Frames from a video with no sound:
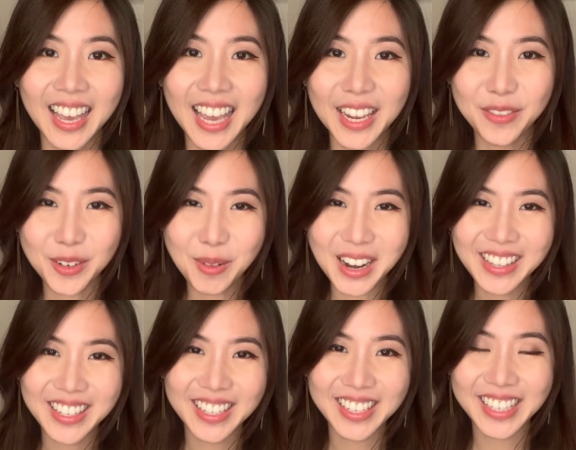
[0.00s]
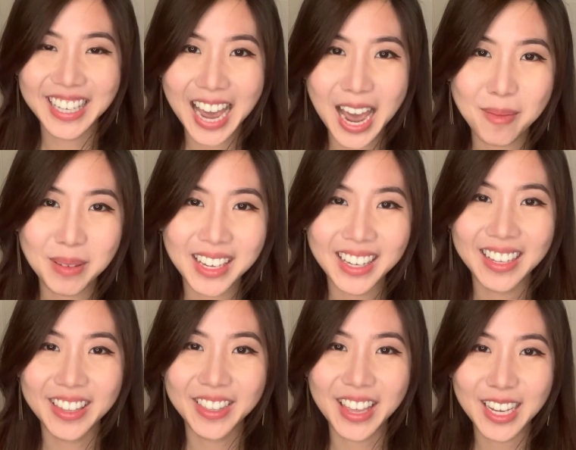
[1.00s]
Hey everyone, this is
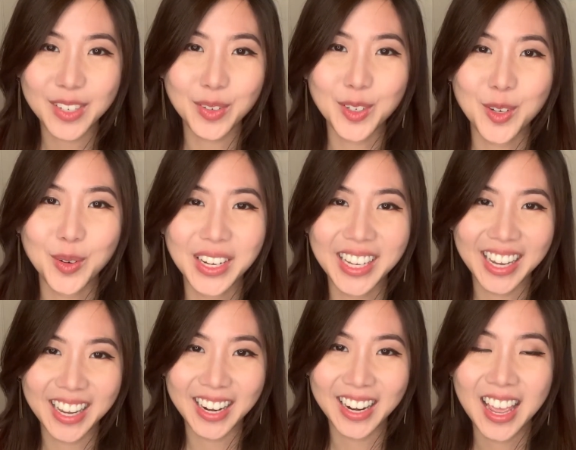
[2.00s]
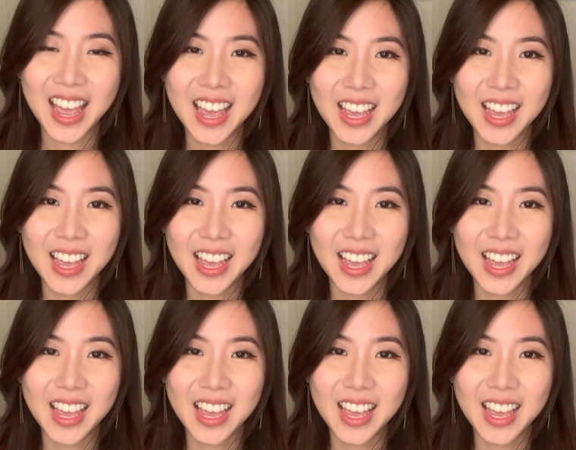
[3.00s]
Gabby. Thanks for tuning in.